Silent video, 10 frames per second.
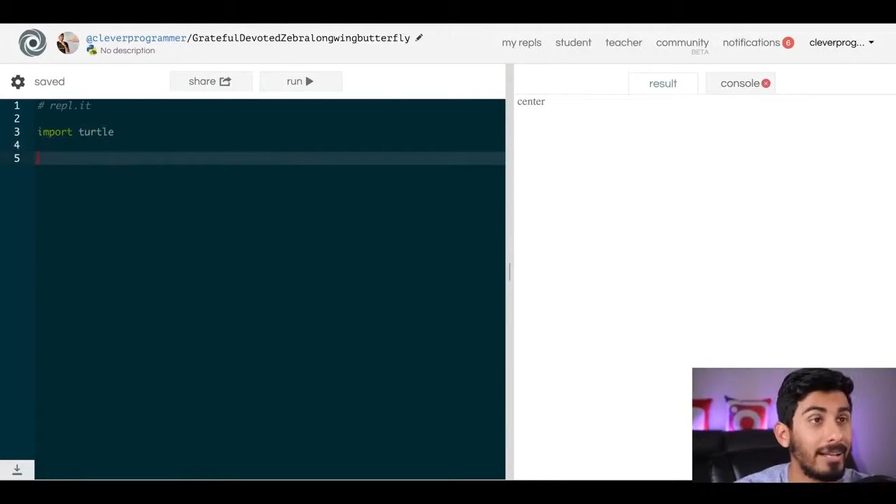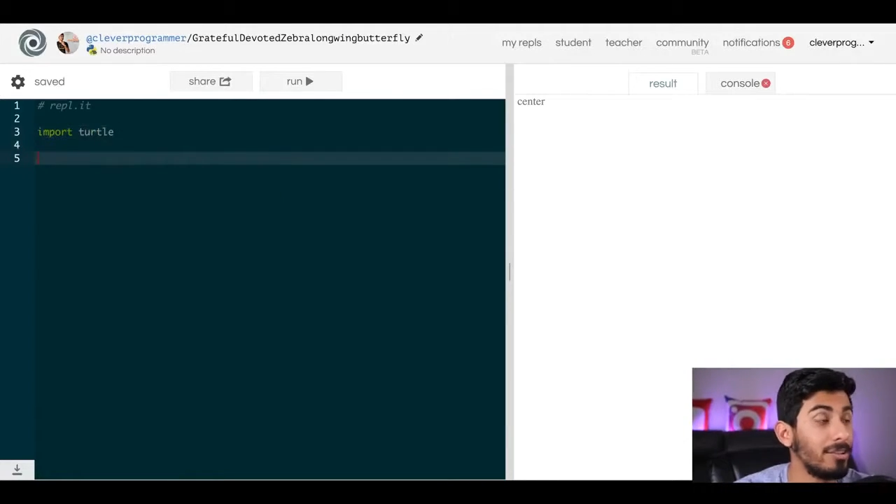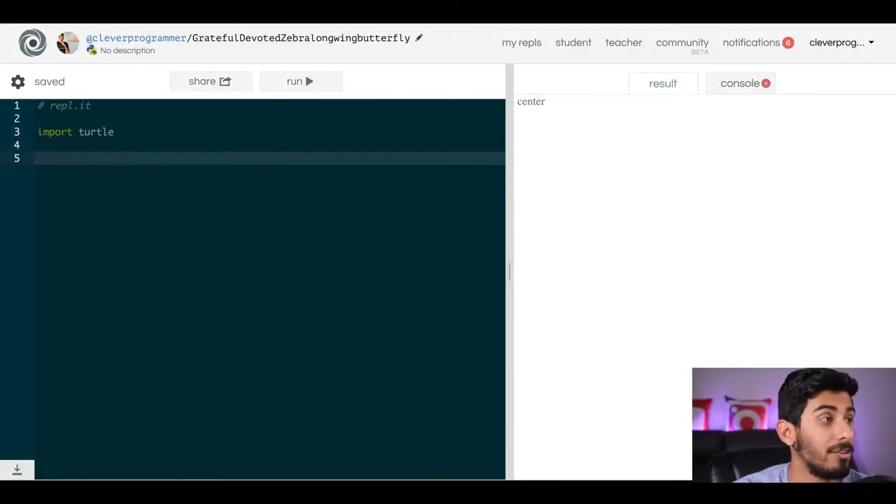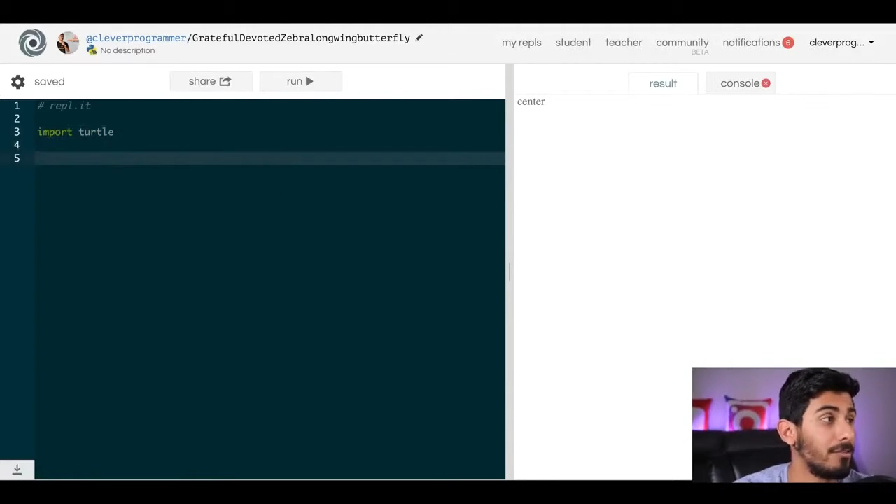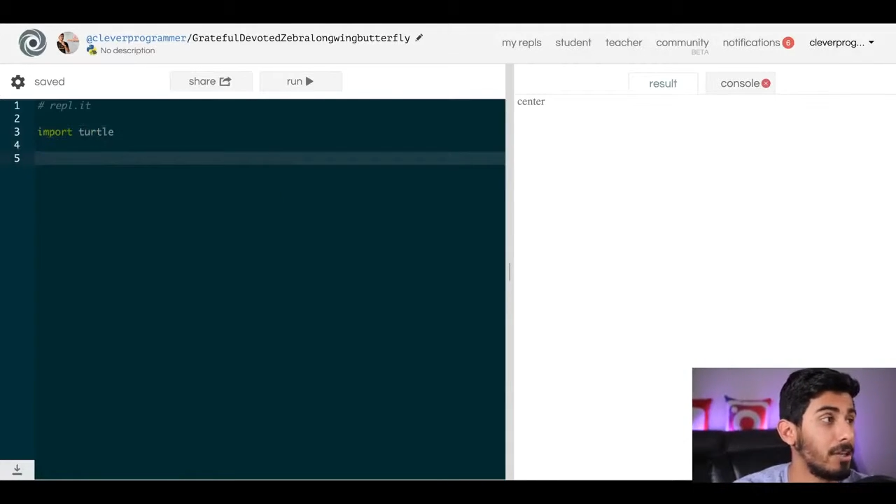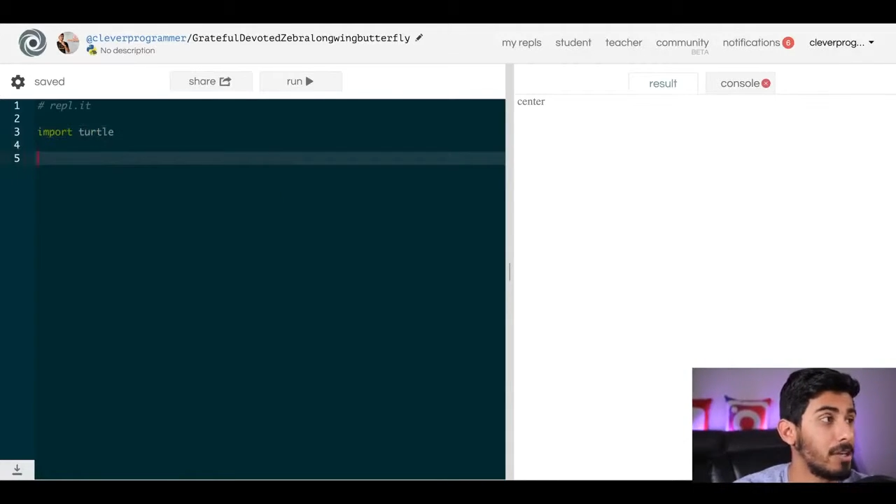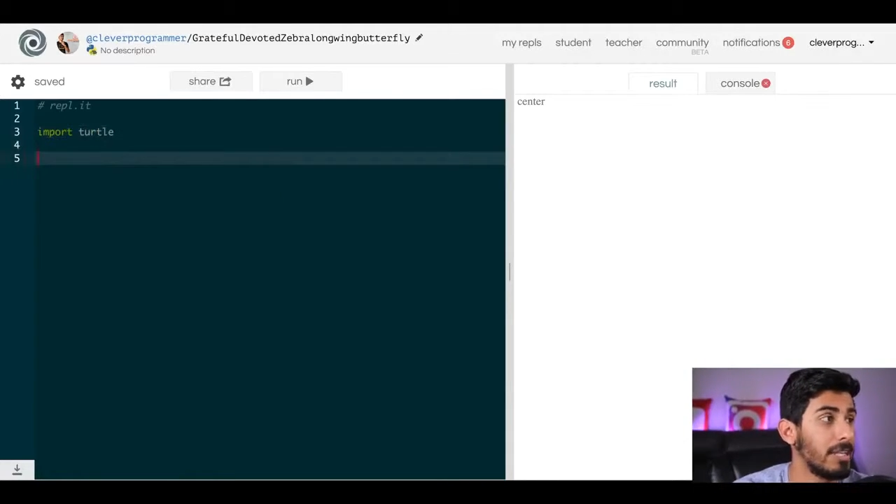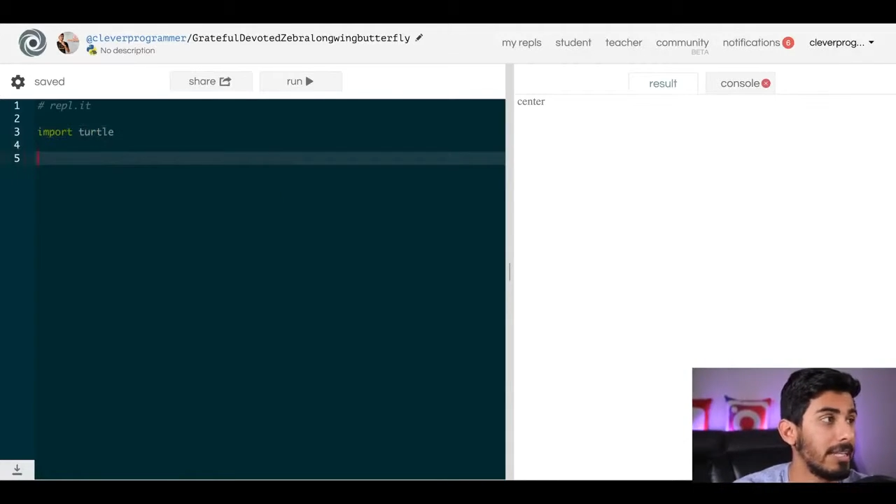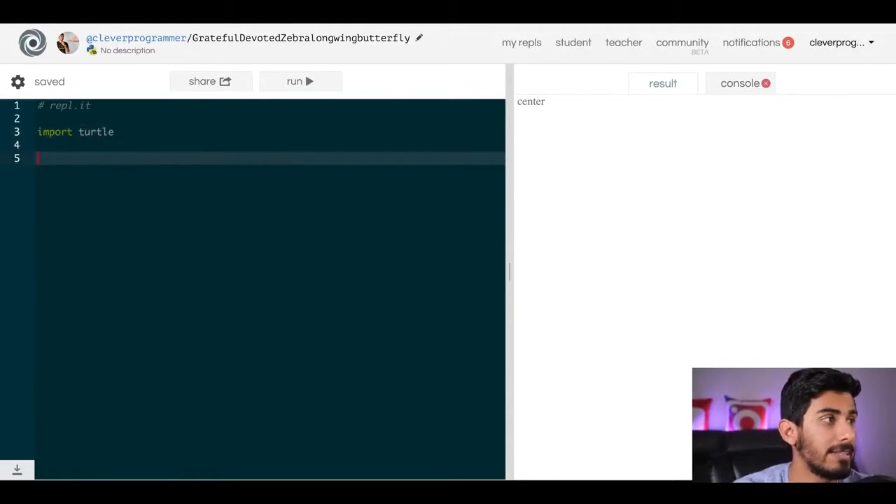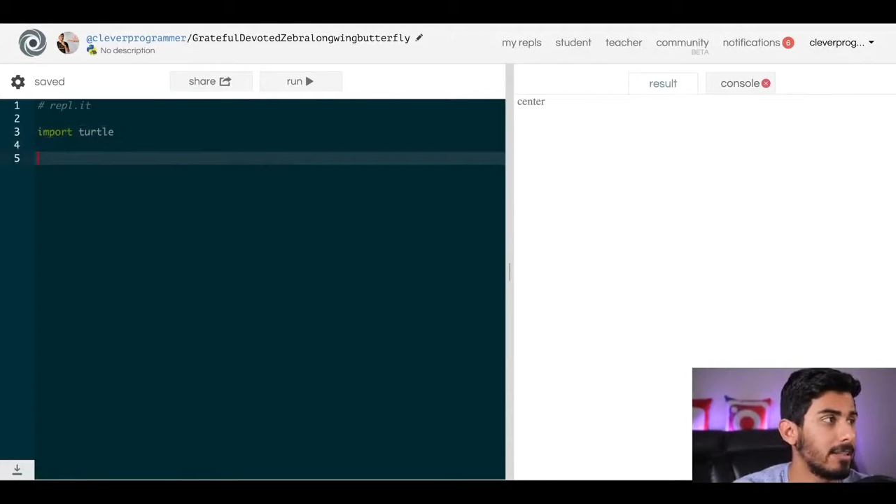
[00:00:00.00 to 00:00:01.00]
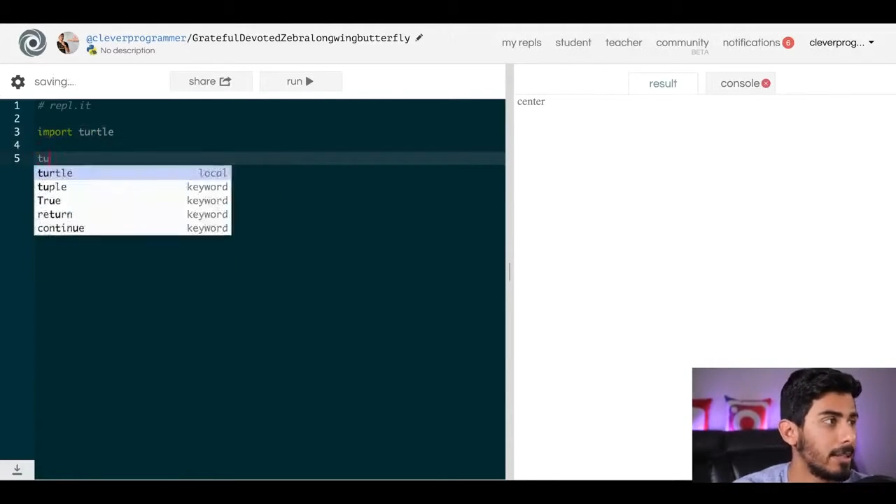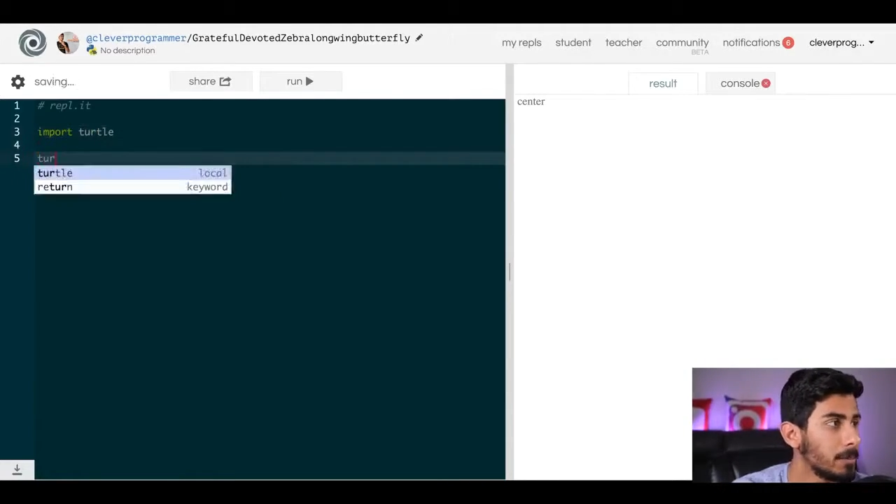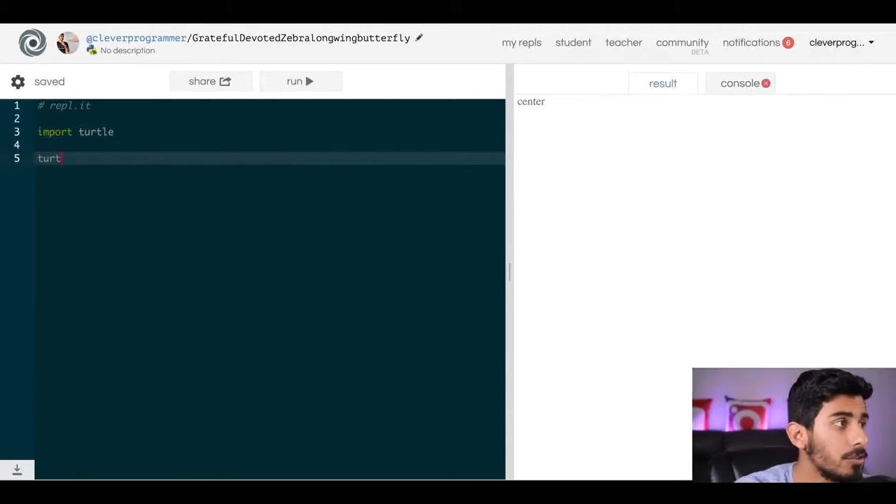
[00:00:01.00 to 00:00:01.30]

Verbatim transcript: I can do it very easily.